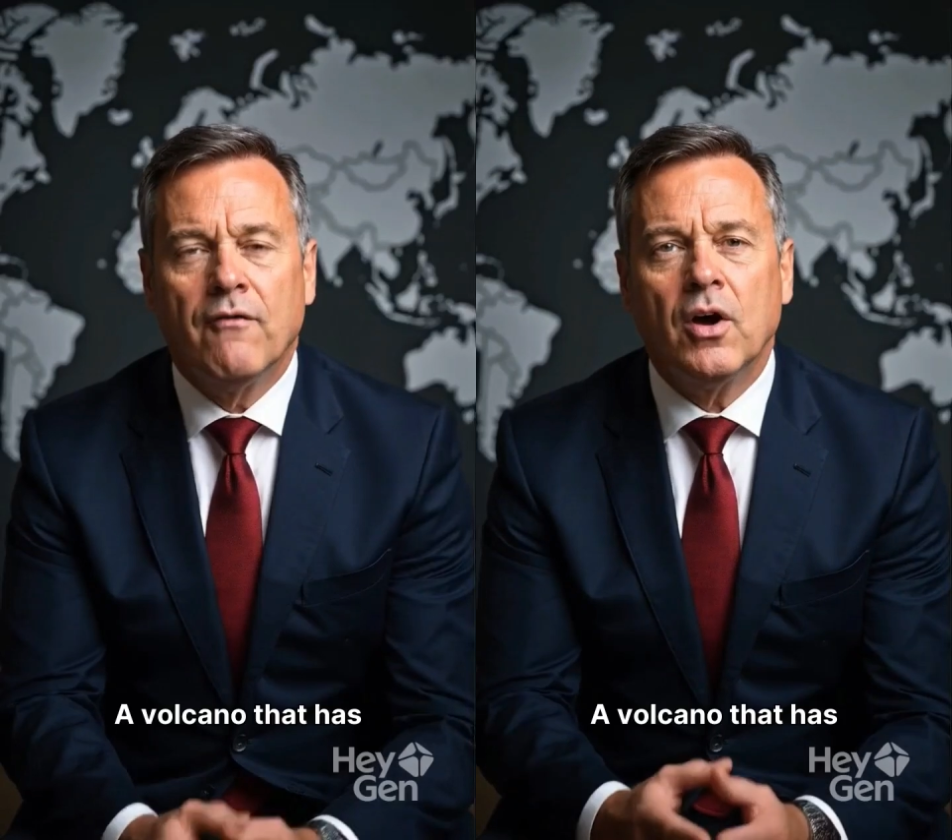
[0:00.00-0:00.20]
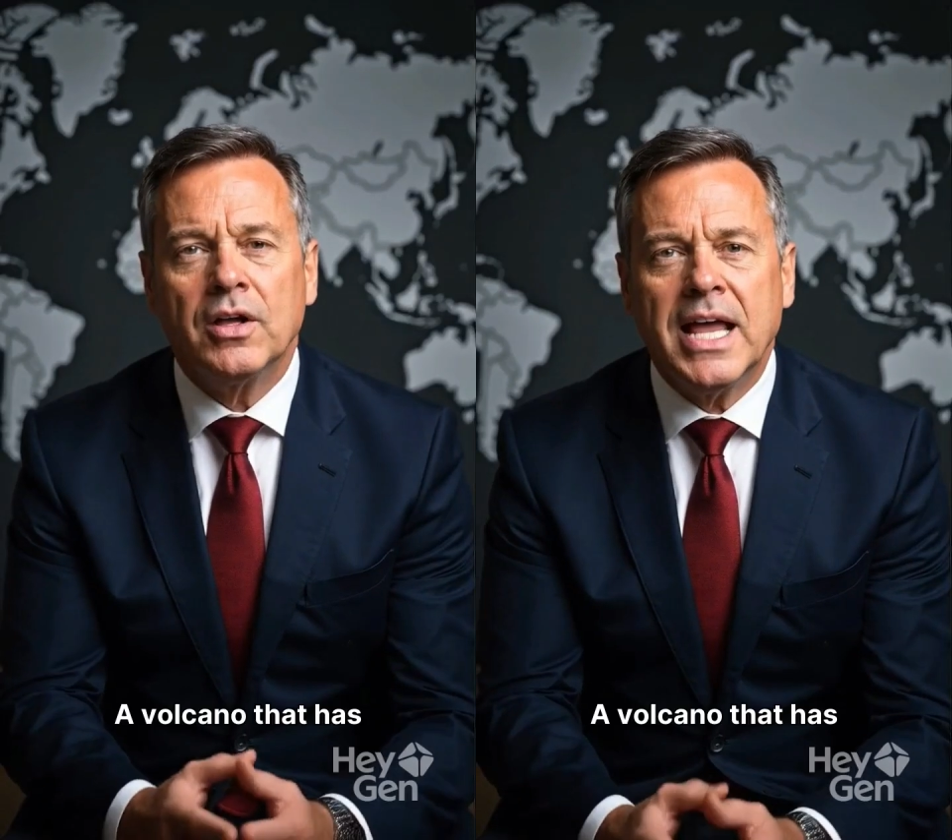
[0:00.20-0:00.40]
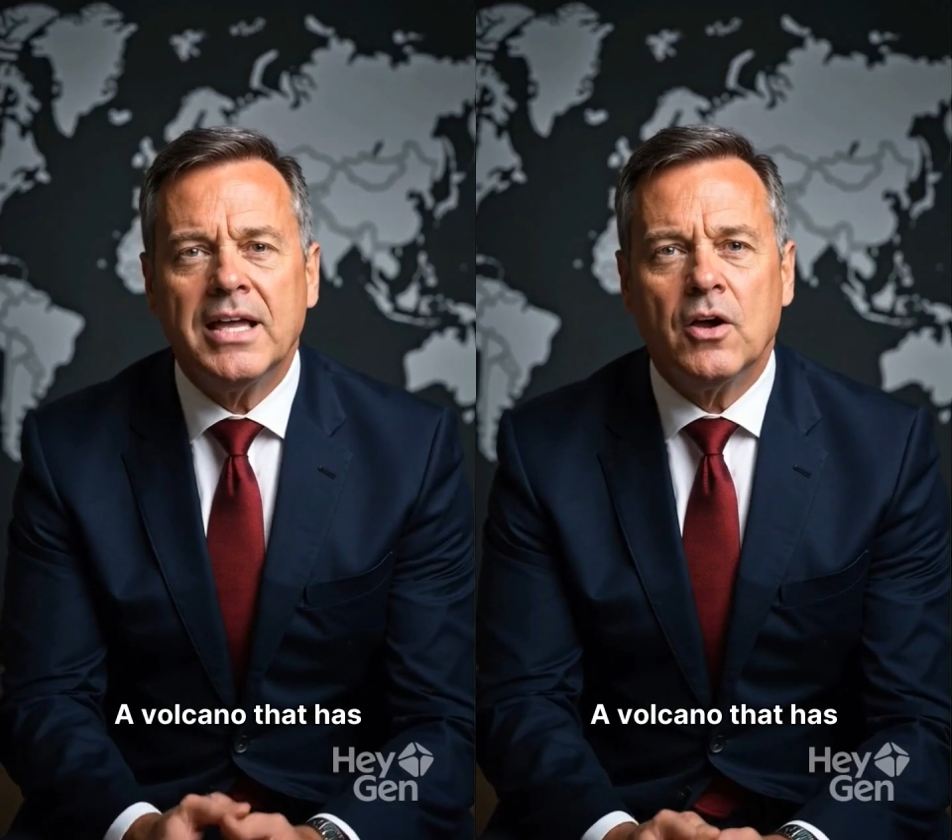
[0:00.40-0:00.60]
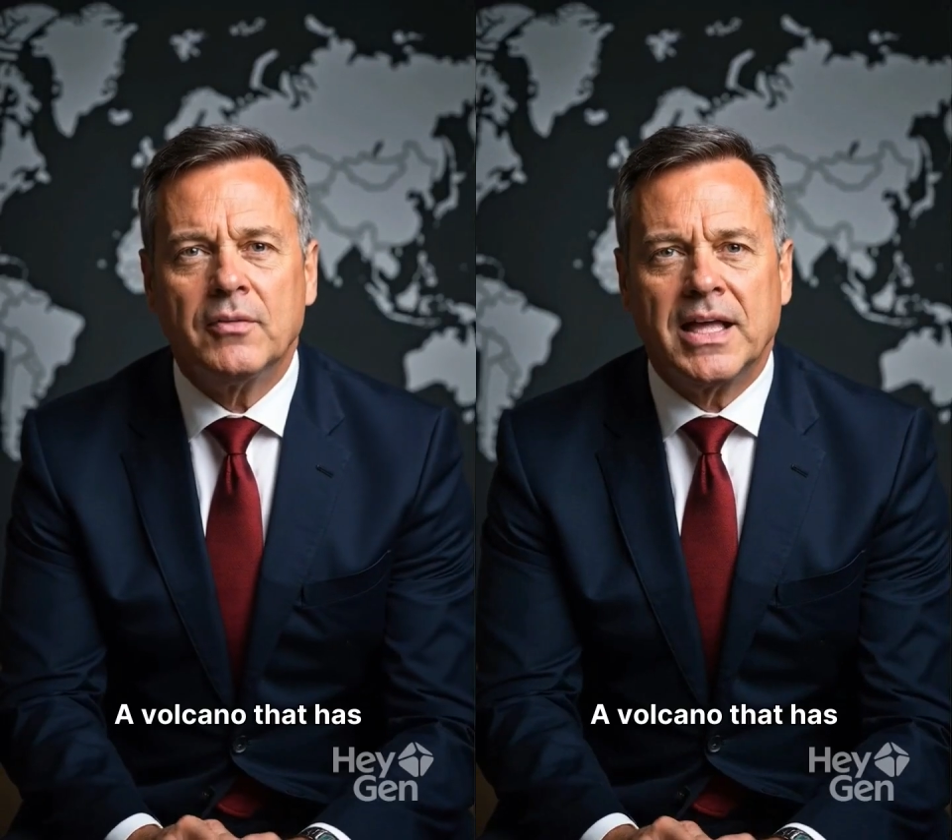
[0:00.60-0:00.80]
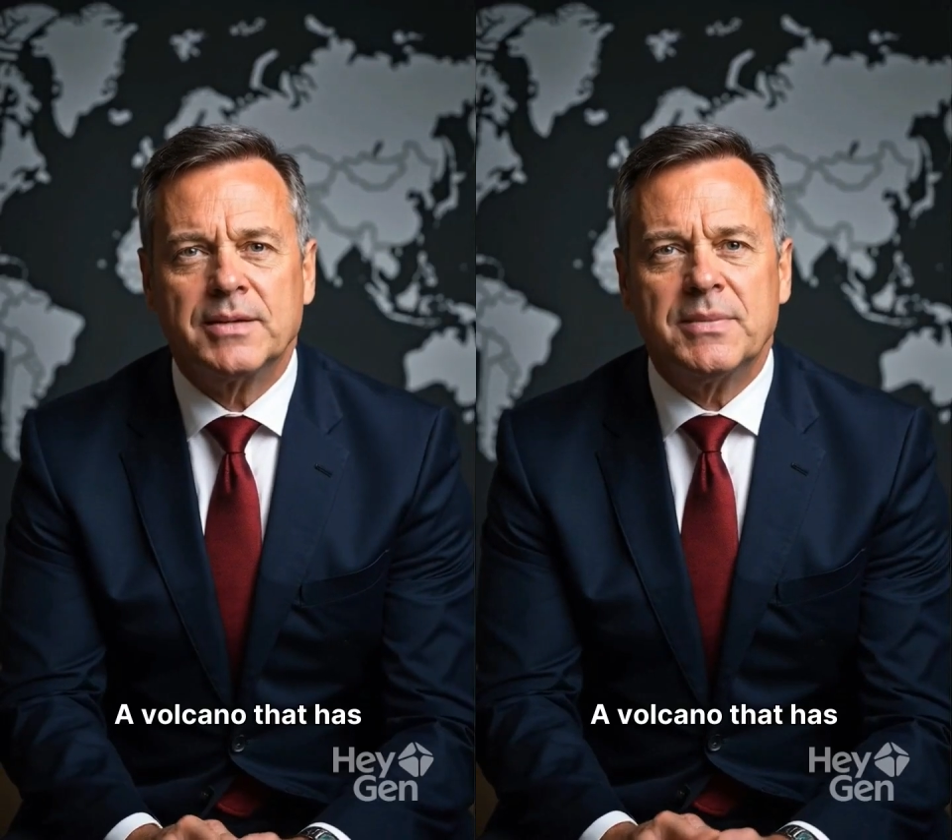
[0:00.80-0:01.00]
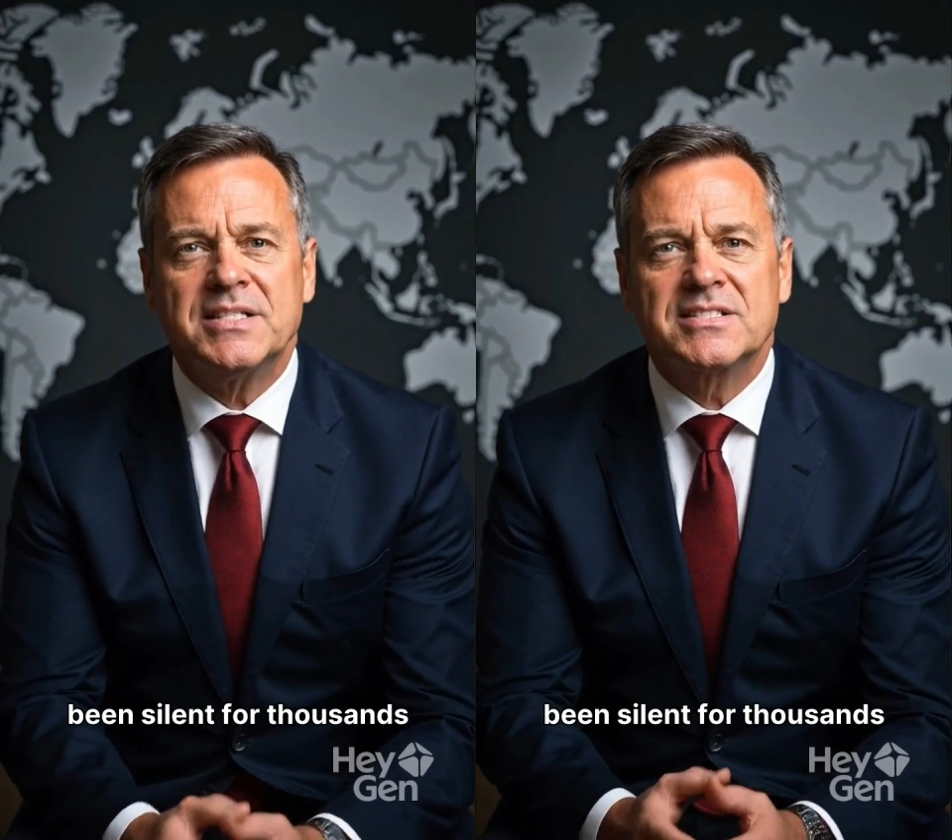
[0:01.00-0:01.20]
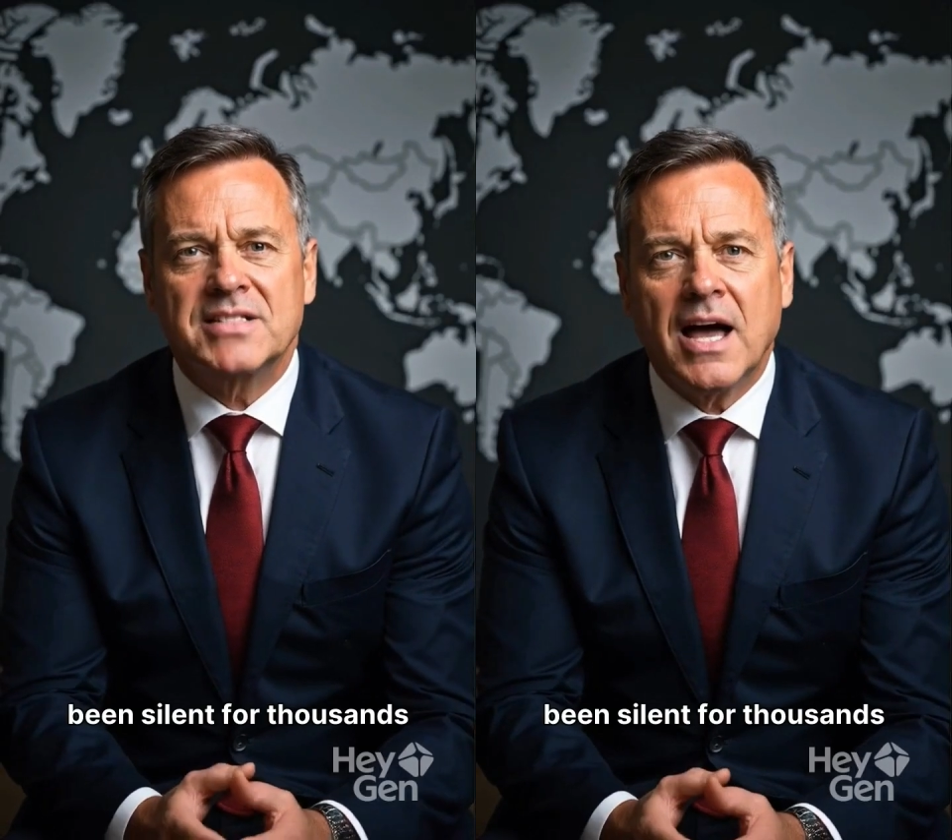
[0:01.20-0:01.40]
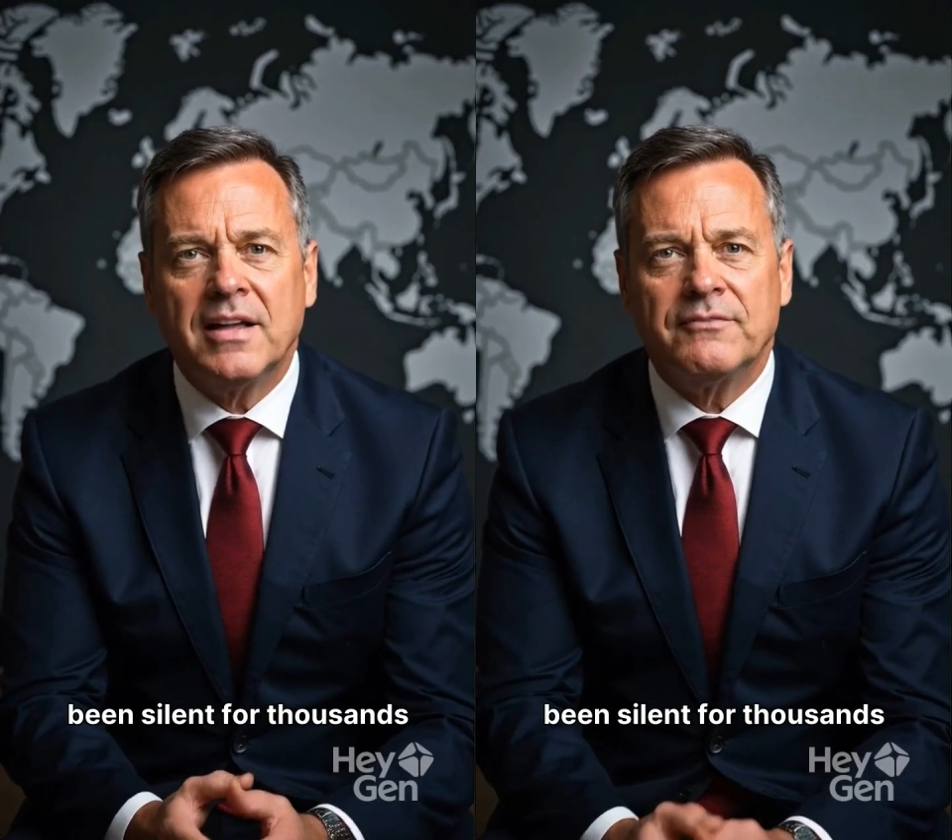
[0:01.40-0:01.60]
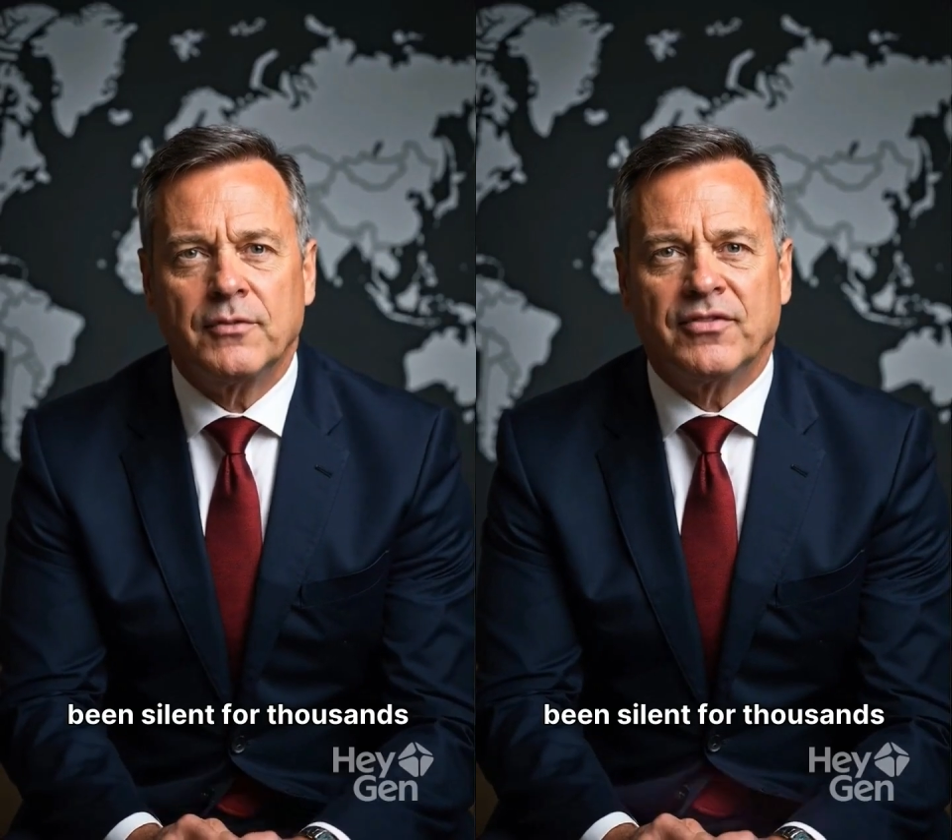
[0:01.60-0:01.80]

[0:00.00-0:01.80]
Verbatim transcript: A volcano that has been silent for